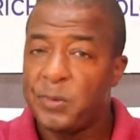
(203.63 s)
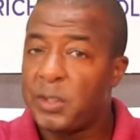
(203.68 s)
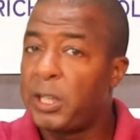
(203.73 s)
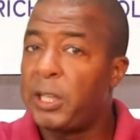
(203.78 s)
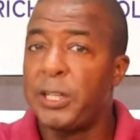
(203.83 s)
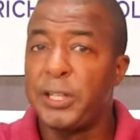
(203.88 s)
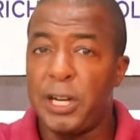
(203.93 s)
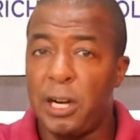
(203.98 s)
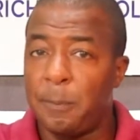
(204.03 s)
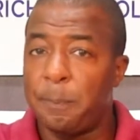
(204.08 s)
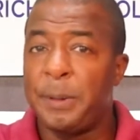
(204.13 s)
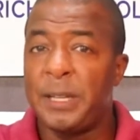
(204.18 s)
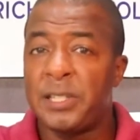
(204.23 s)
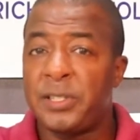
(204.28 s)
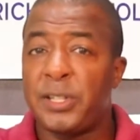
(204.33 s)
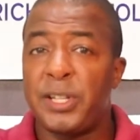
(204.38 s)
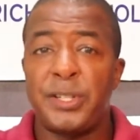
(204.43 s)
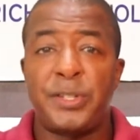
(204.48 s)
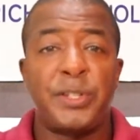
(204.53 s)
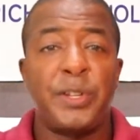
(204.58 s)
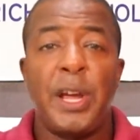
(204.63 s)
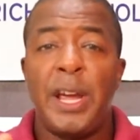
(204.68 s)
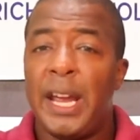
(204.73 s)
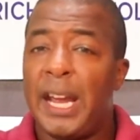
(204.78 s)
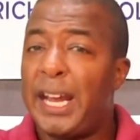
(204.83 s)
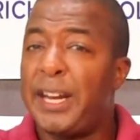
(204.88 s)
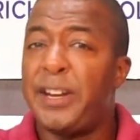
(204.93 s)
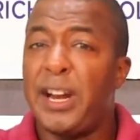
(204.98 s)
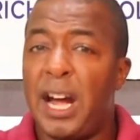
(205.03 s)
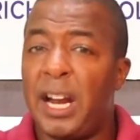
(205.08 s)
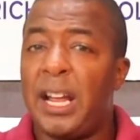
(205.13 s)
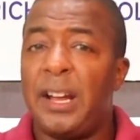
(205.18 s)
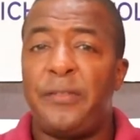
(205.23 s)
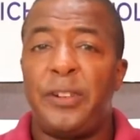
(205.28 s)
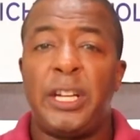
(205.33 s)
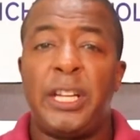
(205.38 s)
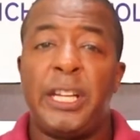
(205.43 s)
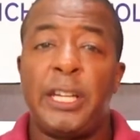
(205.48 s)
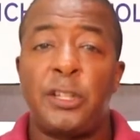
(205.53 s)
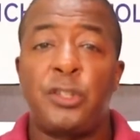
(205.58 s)
conduct business, and not have
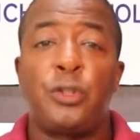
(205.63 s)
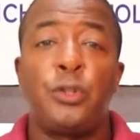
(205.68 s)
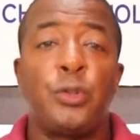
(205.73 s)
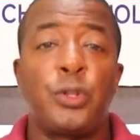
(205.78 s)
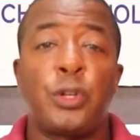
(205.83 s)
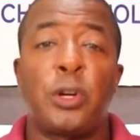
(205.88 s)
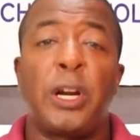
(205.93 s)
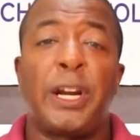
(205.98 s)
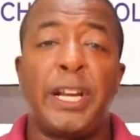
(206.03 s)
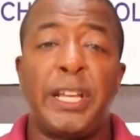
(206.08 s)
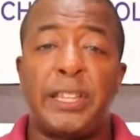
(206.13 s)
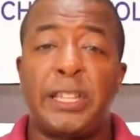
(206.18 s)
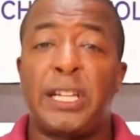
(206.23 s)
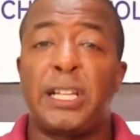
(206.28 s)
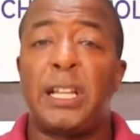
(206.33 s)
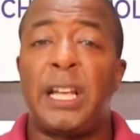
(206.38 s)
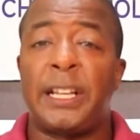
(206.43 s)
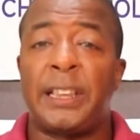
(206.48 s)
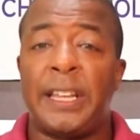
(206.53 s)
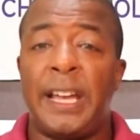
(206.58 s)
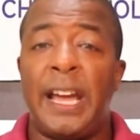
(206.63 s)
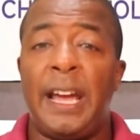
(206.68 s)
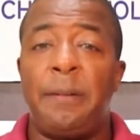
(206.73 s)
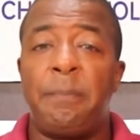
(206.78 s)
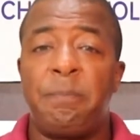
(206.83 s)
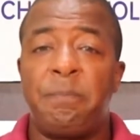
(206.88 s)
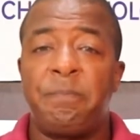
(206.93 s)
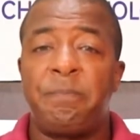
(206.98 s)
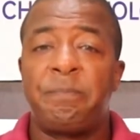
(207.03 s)
any issues or anything like that.